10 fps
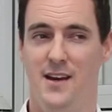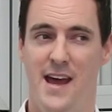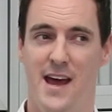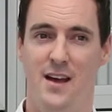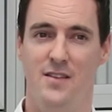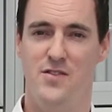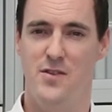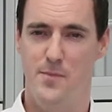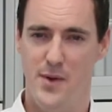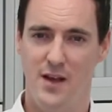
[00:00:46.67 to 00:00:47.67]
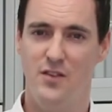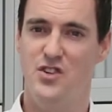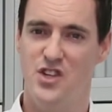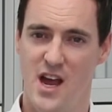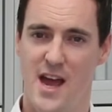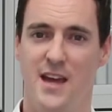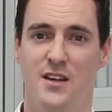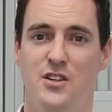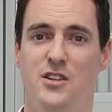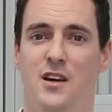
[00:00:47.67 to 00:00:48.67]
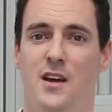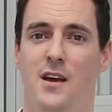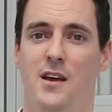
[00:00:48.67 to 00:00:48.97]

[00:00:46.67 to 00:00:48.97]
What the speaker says: Now, the biggest change